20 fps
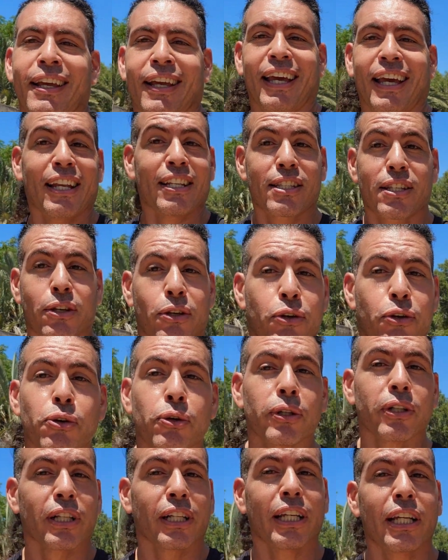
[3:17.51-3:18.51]
And it's
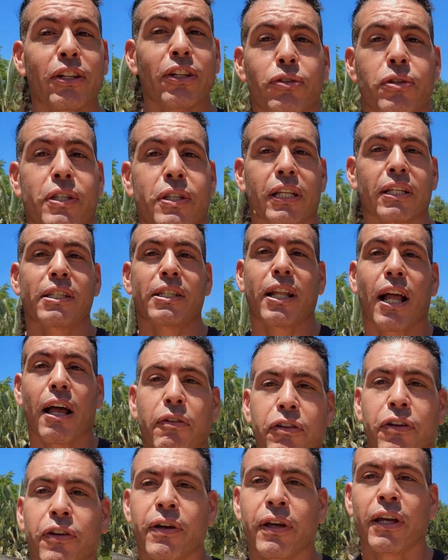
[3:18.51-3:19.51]
cool, interesting
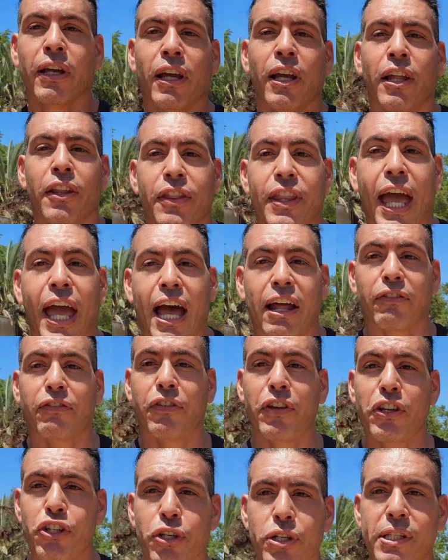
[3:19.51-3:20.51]
stuff. They had
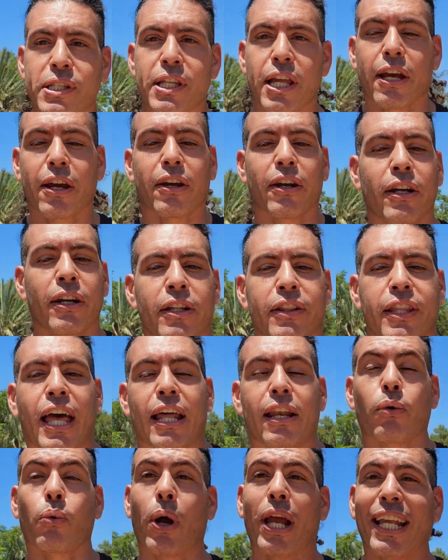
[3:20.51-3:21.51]
visions there, they
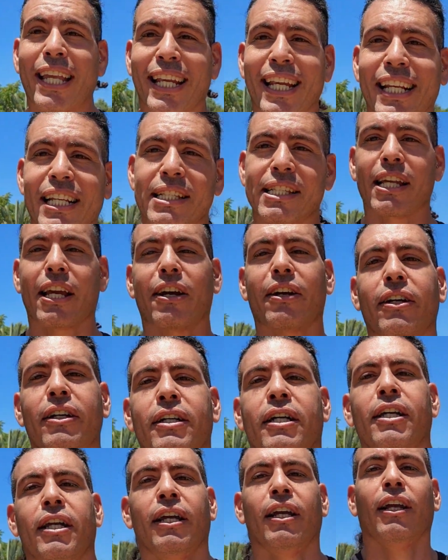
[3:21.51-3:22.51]
had awakenings there.
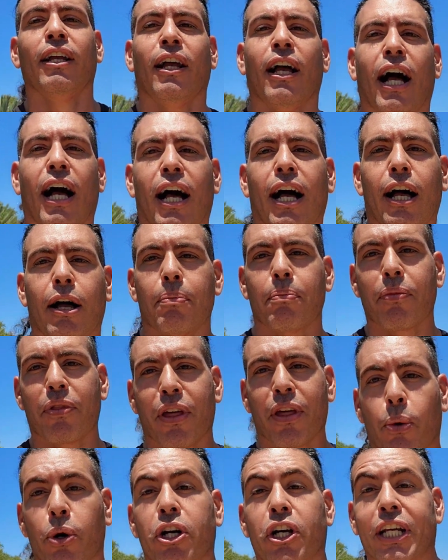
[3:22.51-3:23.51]

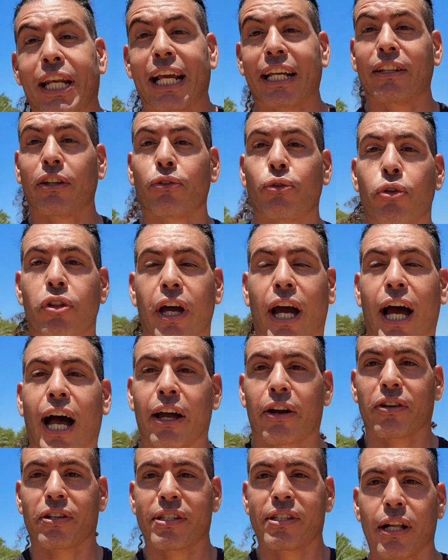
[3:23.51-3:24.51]
They were connecting to the
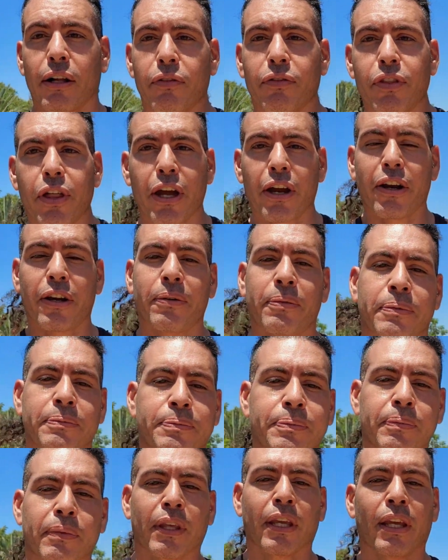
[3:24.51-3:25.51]
higher self there.
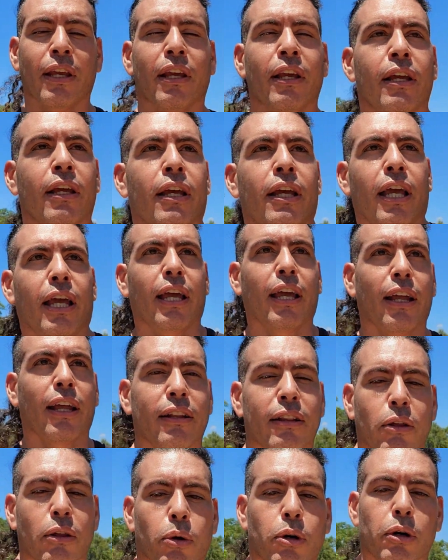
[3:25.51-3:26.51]

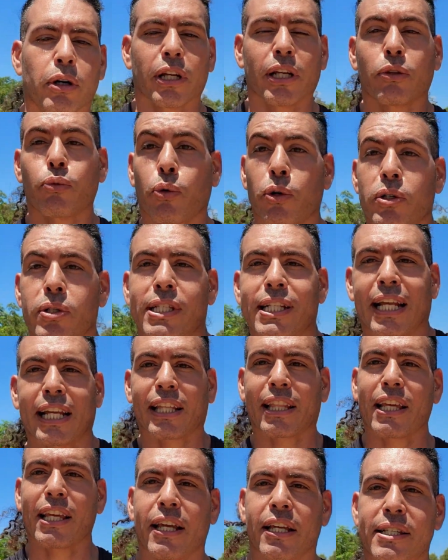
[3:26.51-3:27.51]
And it was like
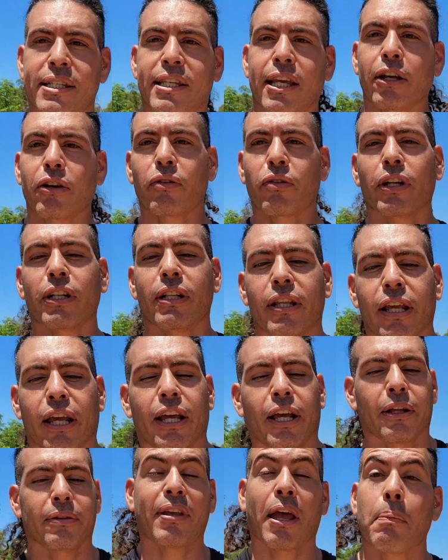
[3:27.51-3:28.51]
the sacred
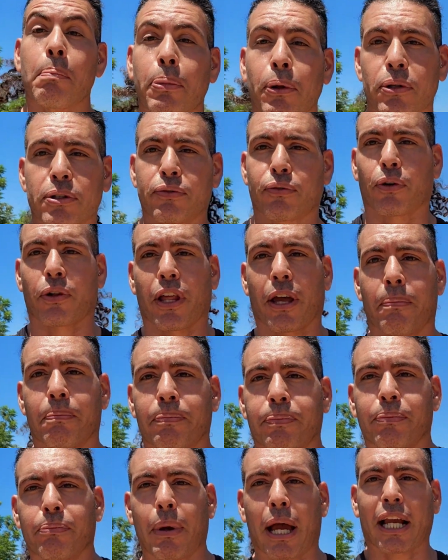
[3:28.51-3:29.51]
temples for them
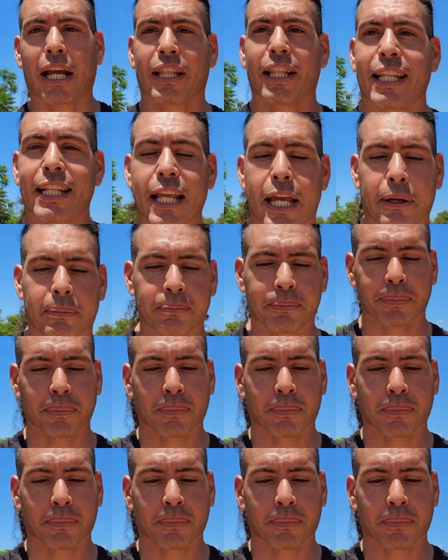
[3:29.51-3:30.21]
back in the day.